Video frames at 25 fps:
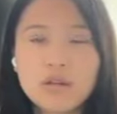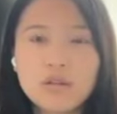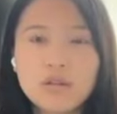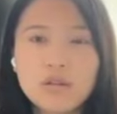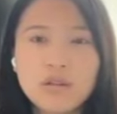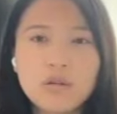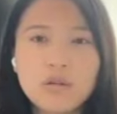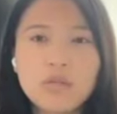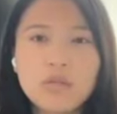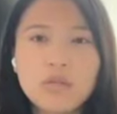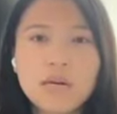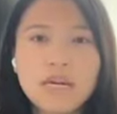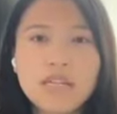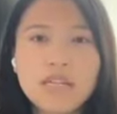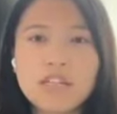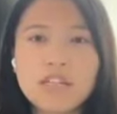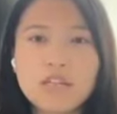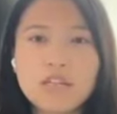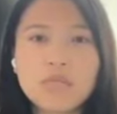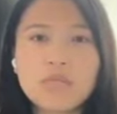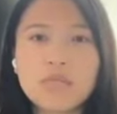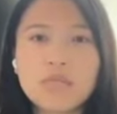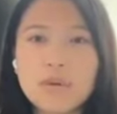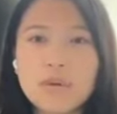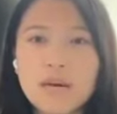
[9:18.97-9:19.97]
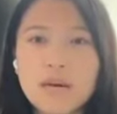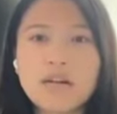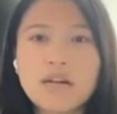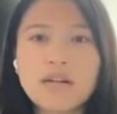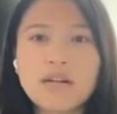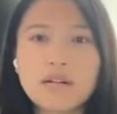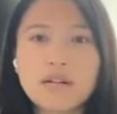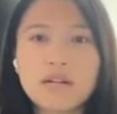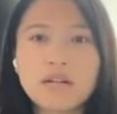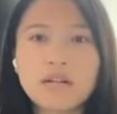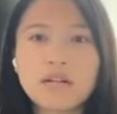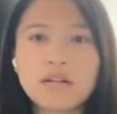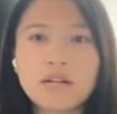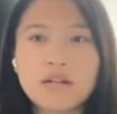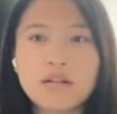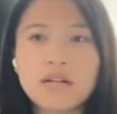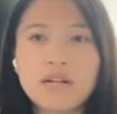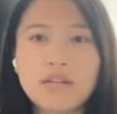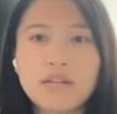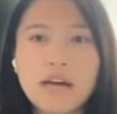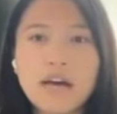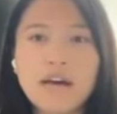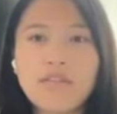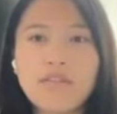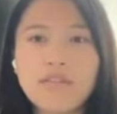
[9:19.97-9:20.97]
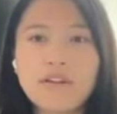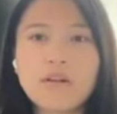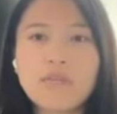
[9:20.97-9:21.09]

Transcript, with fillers: manage a better life